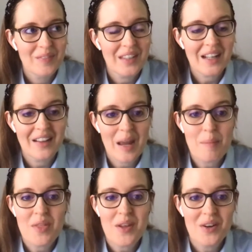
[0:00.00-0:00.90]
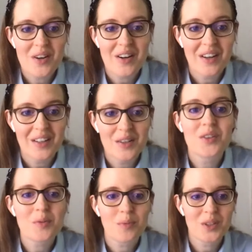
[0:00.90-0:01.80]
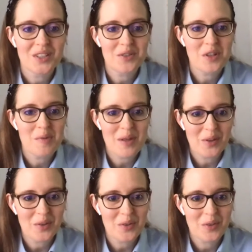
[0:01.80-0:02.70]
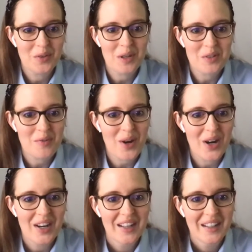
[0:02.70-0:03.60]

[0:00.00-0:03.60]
amphitheater area. It's what used to be the old reservoir.